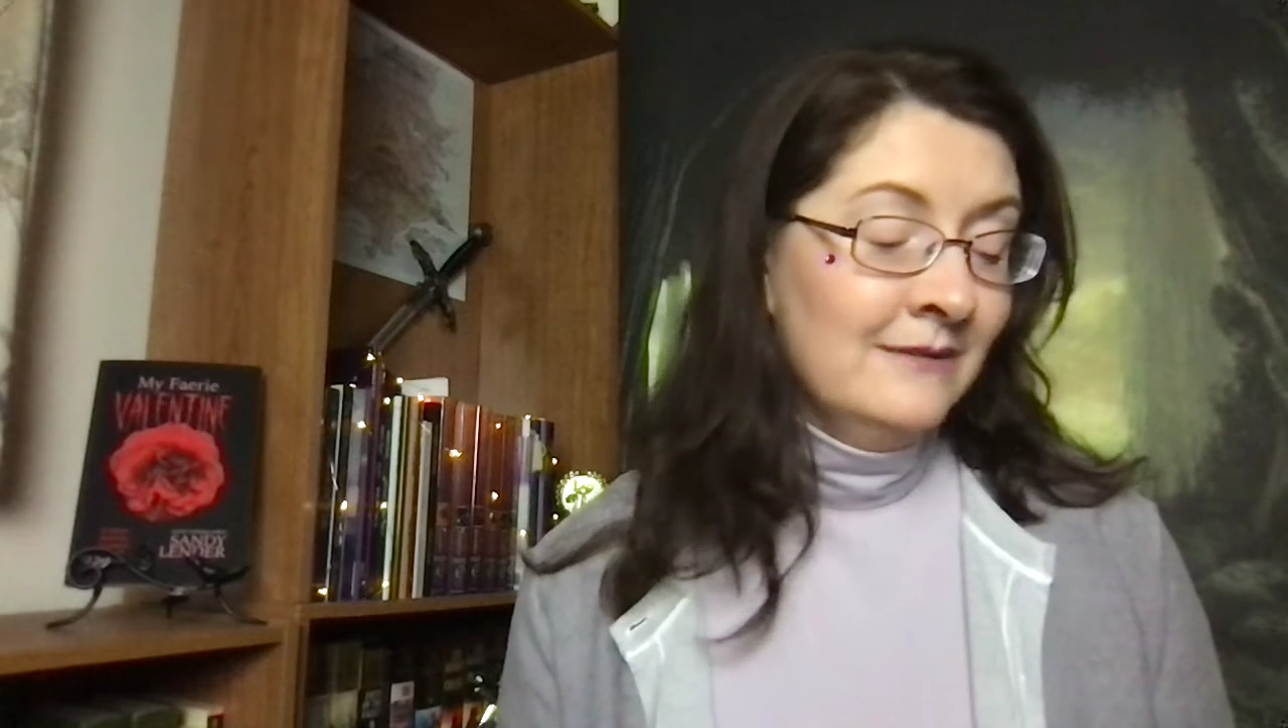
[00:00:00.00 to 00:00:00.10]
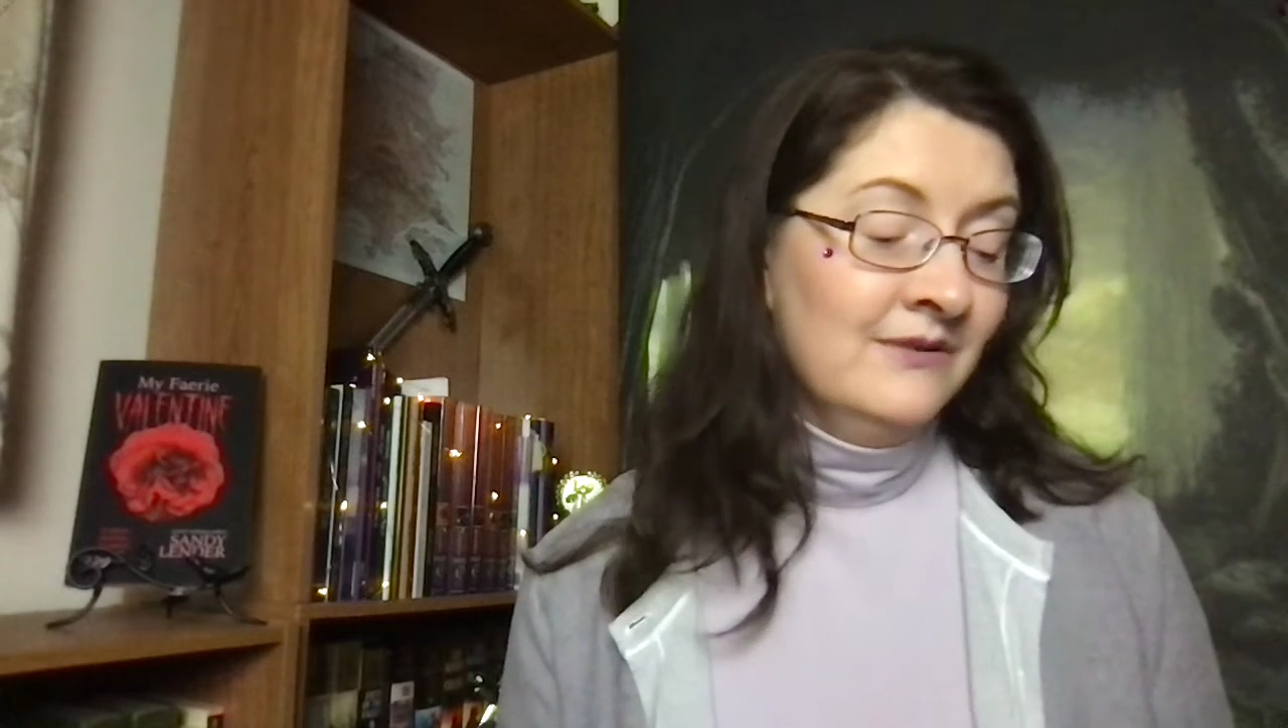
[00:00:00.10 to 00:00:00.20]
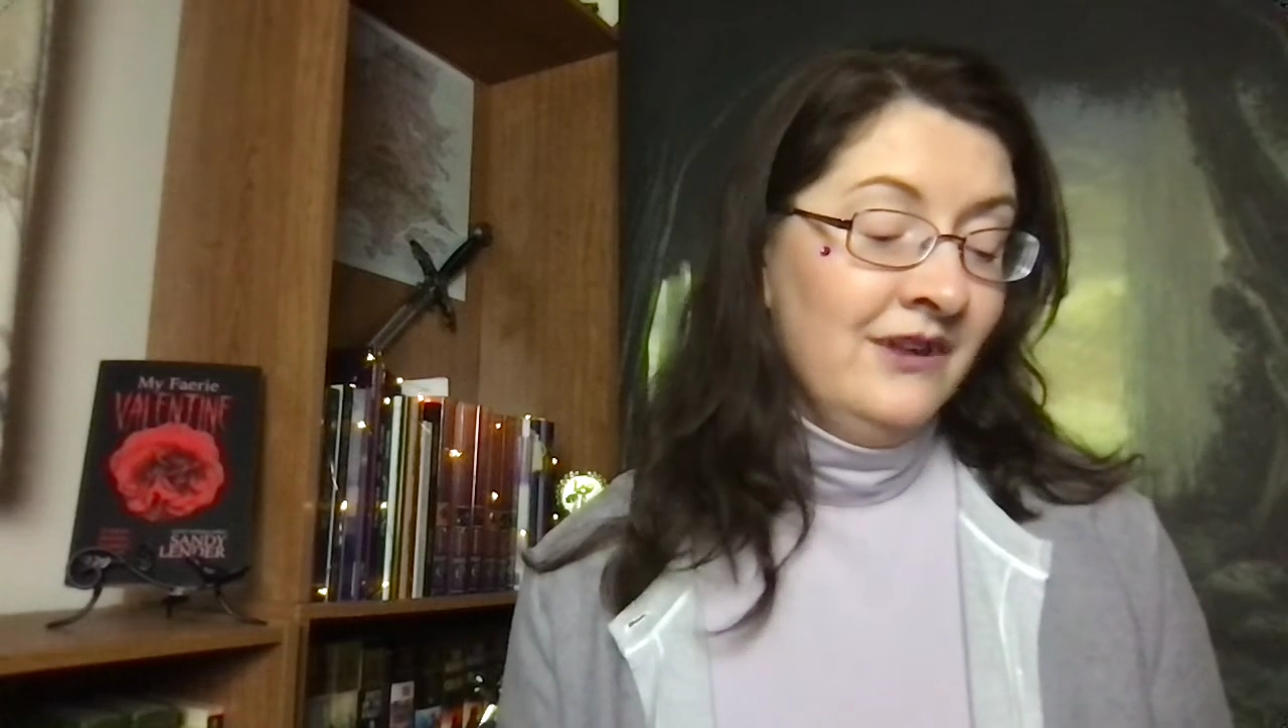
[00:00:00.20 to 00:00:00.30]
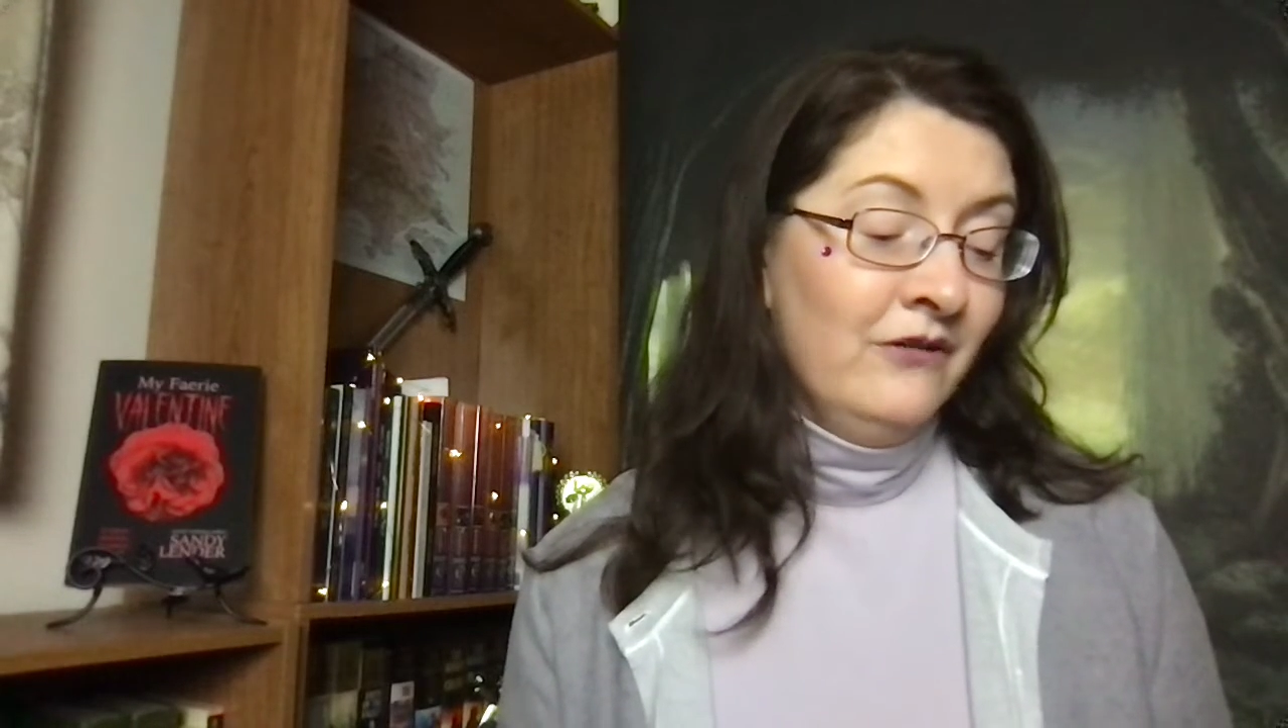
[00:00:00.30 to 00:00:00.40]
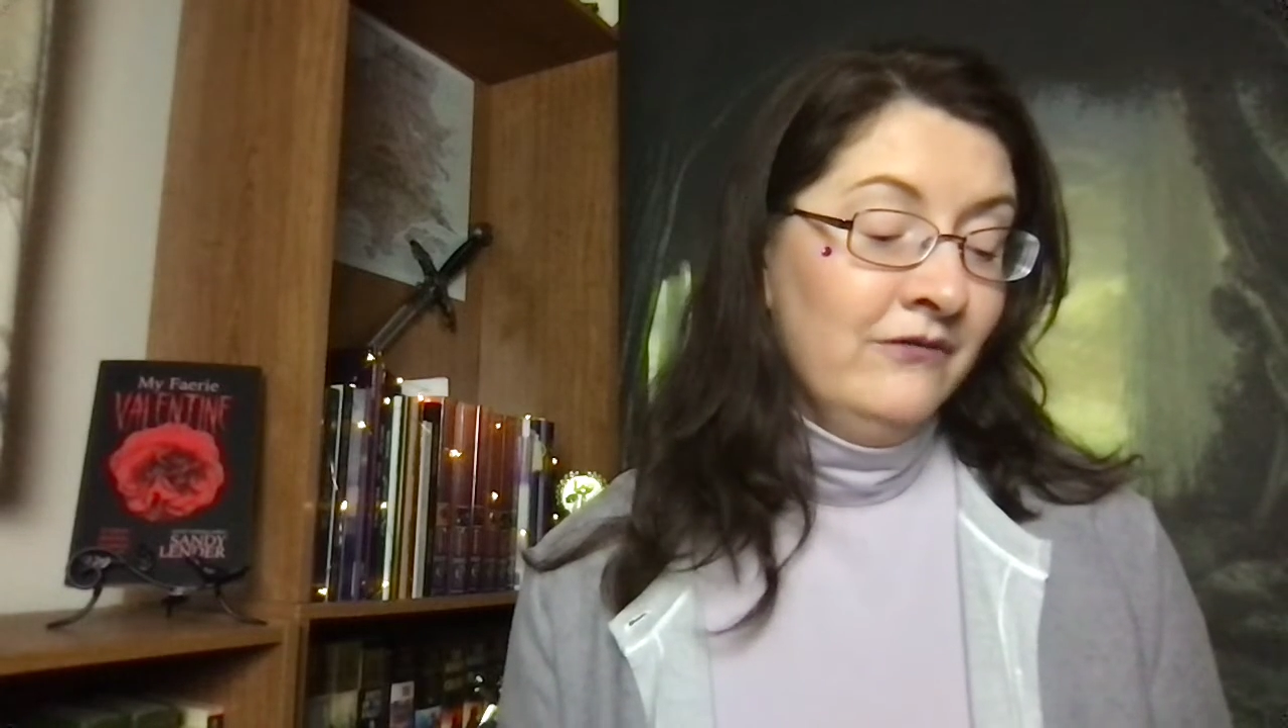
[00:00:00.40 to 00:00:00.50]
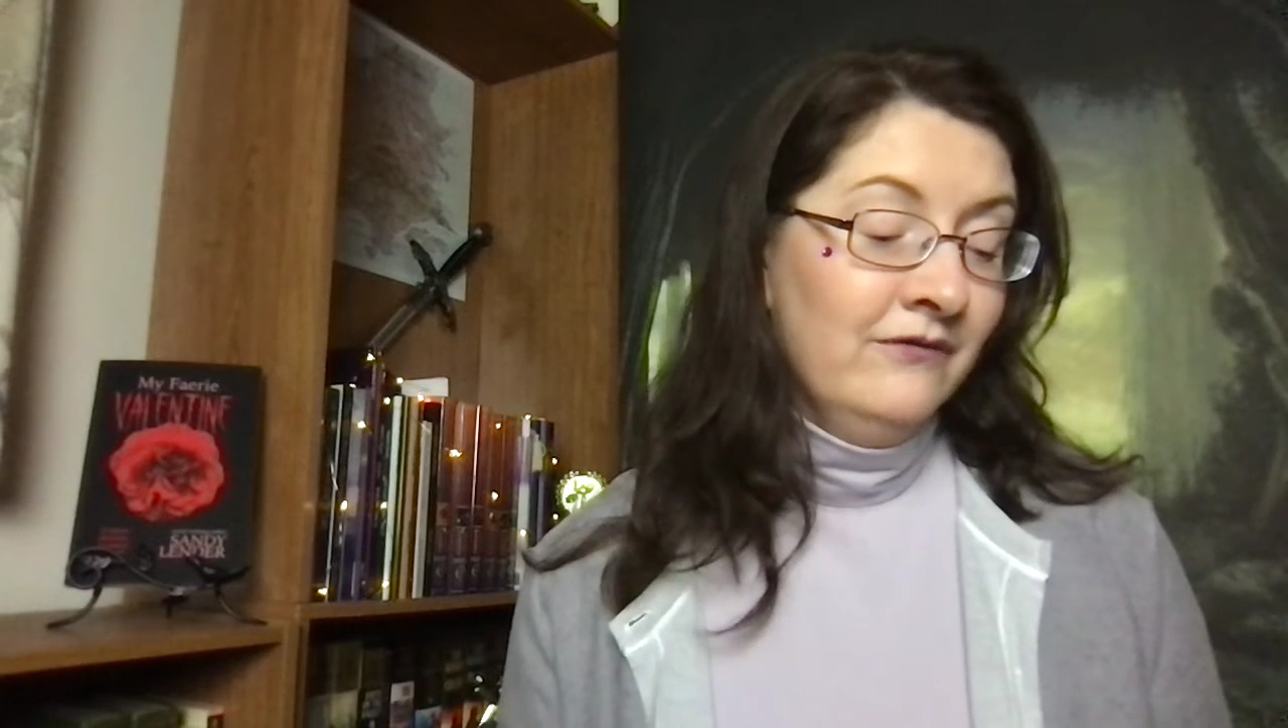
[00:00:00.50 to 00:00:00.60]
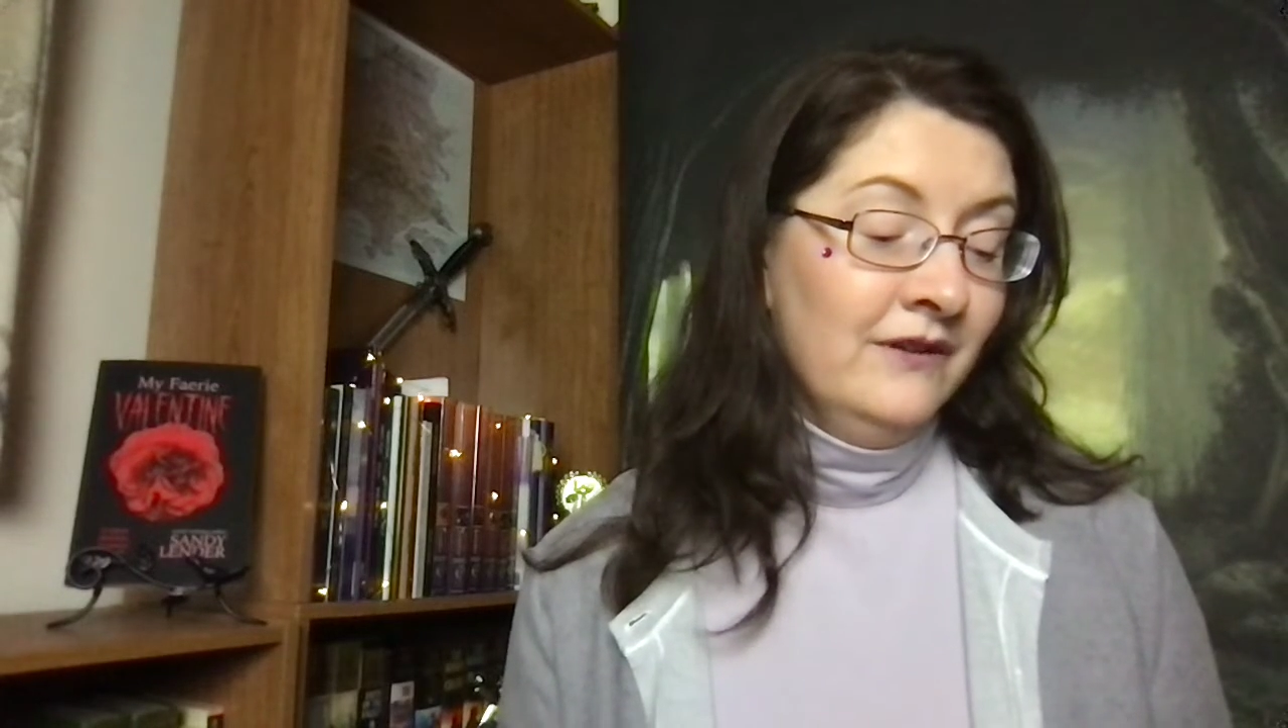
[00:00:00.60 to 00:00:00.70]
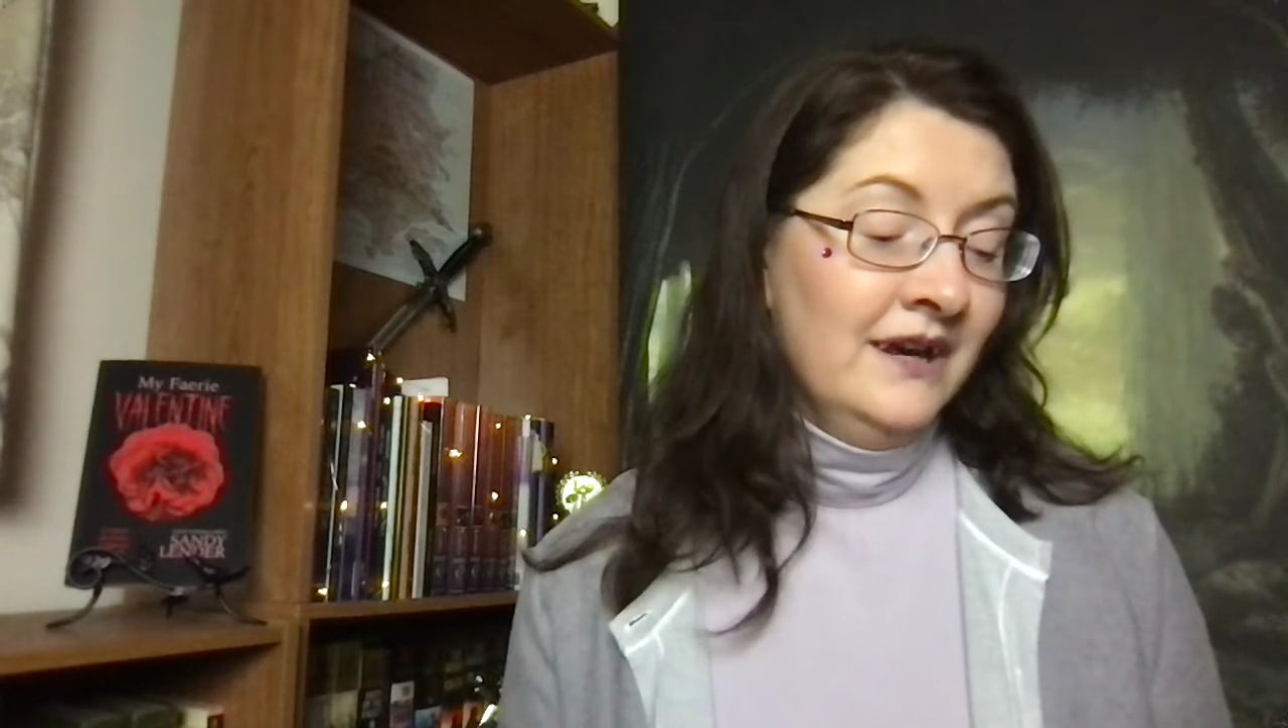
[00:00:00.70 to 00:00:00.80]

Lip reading: himself